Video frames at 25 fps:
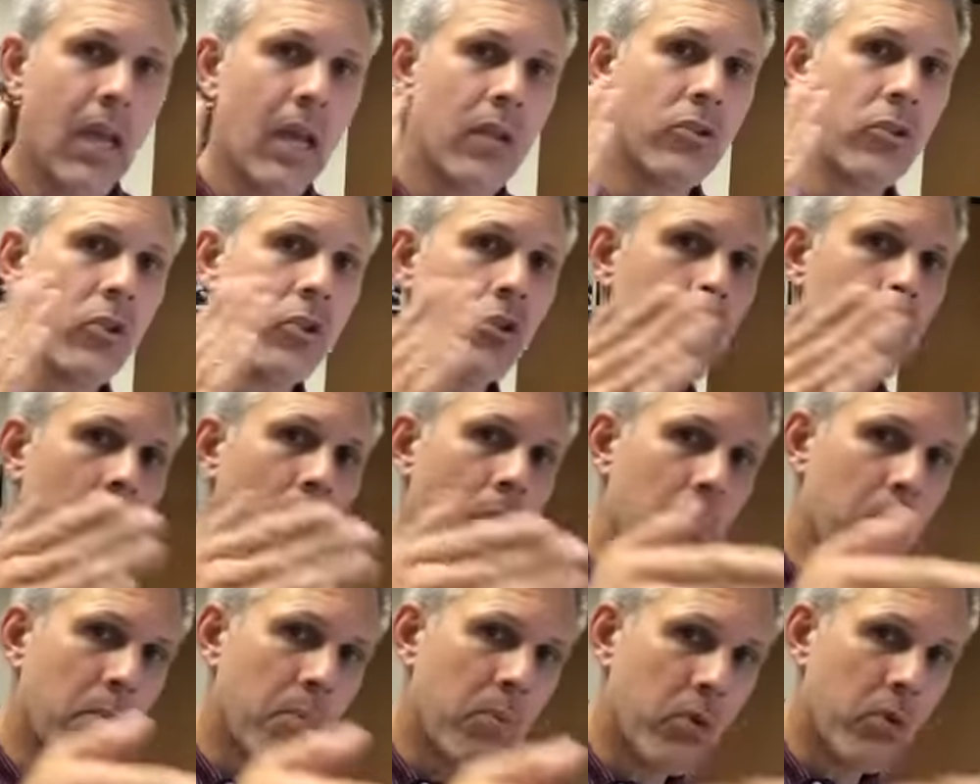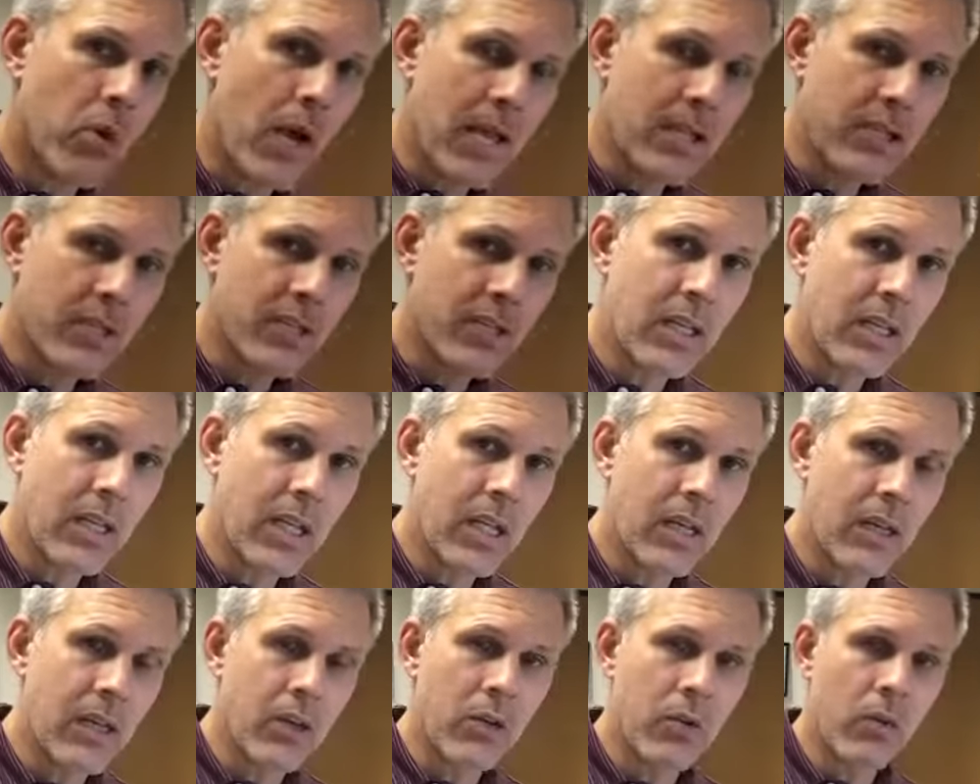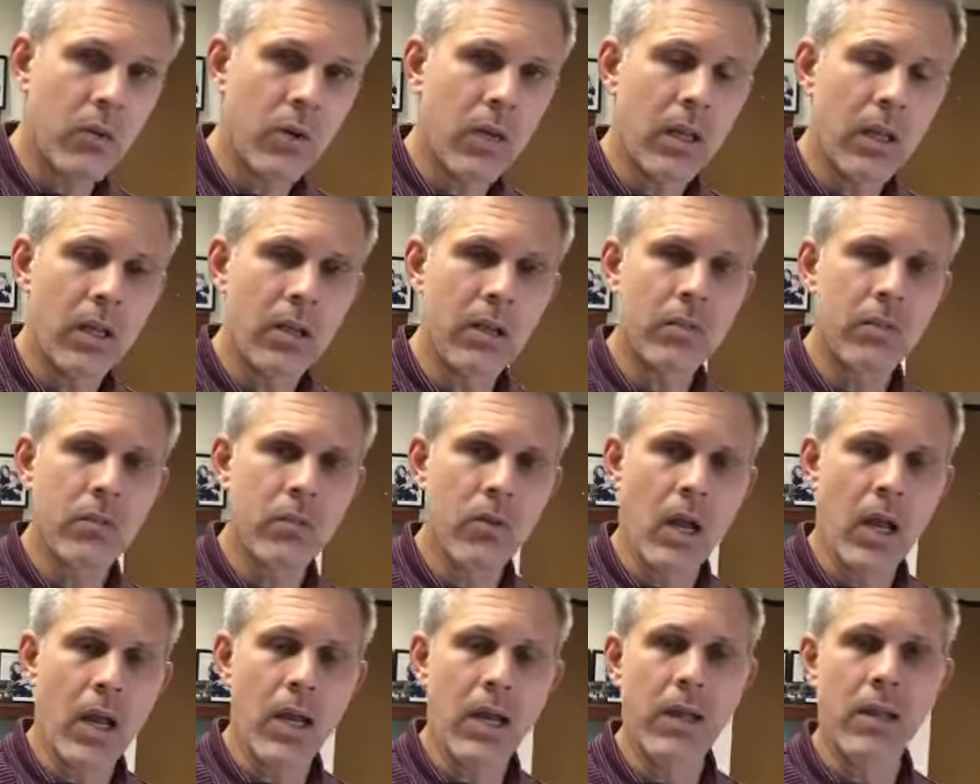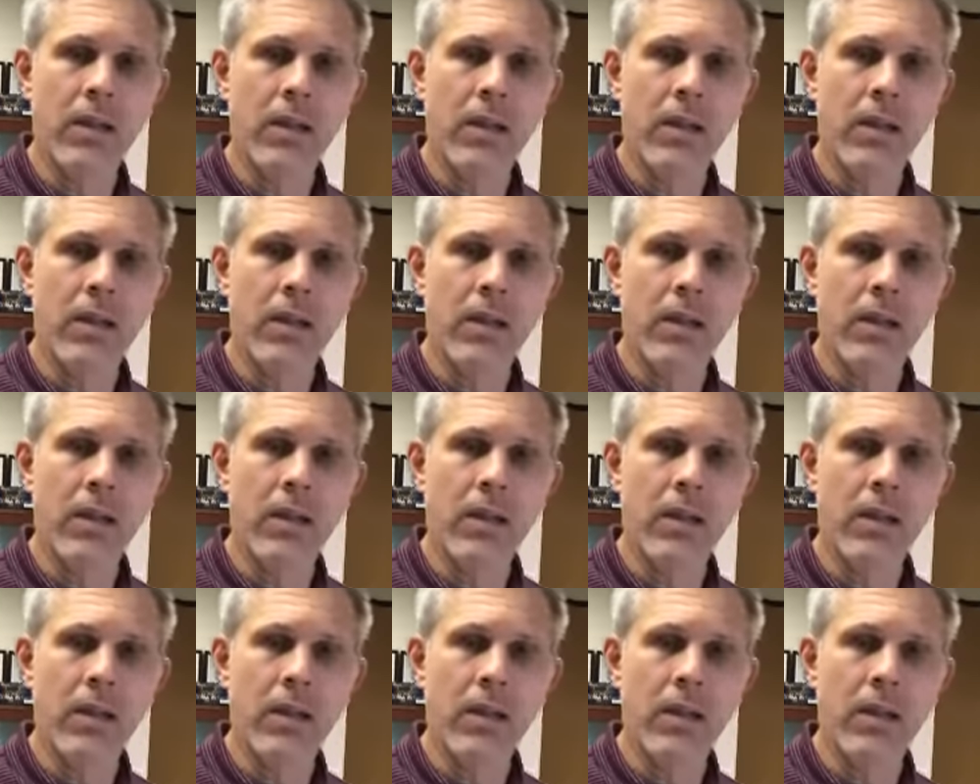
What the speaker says: I'll just start pressing into it, right?